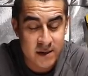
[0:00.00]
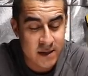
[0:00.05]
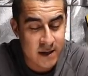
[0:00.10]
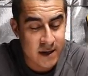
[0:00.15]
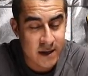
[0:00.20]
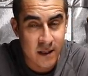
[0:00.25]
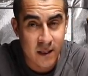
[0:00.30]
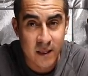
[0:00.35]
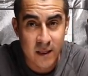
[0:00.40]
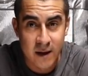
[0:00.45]
and
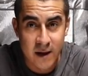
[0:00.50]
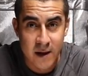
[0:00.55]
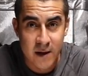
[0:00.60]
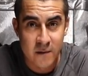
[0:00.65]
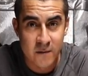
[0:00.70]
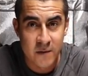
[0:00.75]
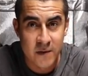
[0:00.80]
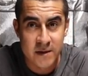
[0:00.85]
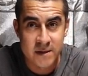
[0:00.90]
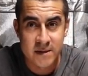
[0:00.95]
I
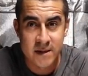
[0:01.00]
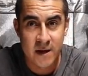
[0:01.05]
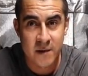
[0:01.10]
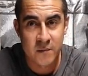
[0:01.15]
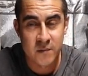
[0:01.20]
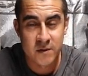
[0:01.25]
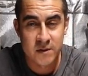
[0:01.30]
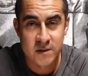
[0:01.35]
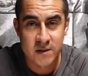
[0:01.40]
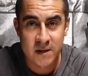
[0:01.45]
love the
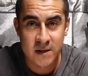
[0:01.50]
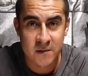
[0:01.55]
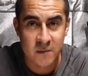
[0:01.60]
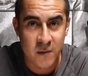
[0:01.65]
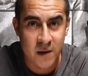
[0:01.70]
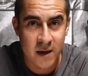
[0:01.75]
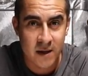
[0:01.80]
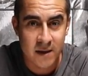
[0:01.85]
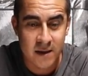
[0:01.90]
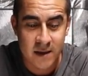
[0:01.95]
Cypress gene,
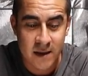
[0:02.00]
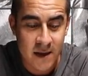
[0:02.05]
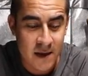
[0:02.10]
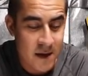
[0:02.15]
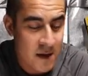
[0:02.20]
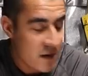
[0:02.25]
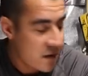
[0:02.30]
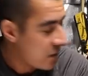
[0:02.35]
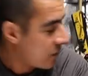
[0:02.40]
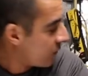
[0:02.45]
man. And
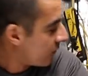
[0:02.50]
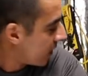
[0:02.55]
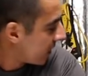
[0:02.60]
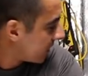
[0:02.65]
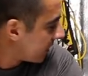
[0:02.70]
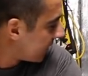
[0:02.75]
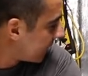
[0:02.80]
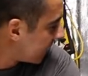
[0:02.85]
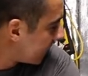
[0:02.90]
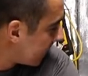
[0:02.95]
if I
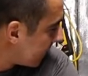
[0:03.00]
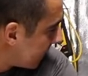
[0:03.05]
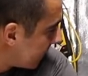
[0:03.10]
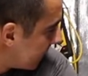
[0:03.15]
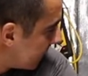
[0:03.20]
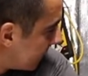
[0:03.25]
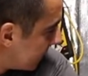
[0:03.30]
could get